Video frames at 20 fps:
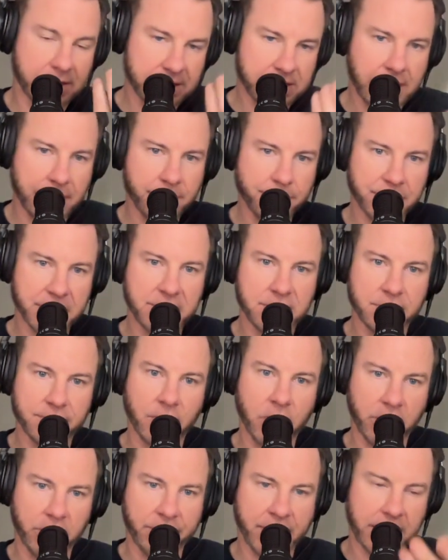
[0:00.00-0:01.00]
the centerpiece of
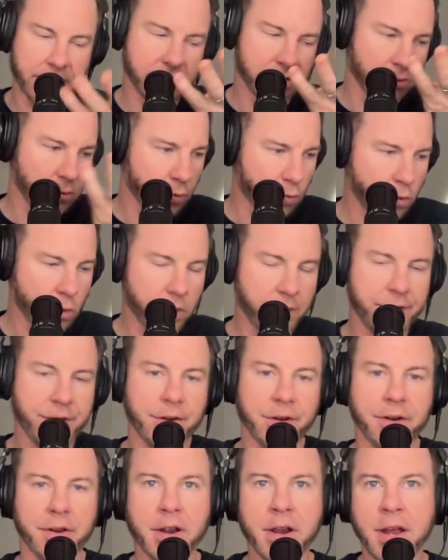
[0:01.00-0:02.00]
all of that is a
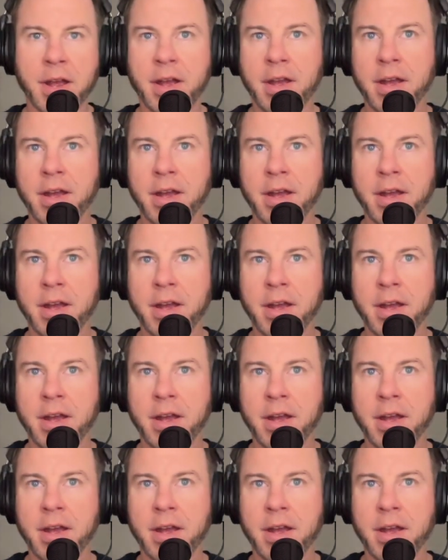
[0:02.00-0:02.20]
warrior,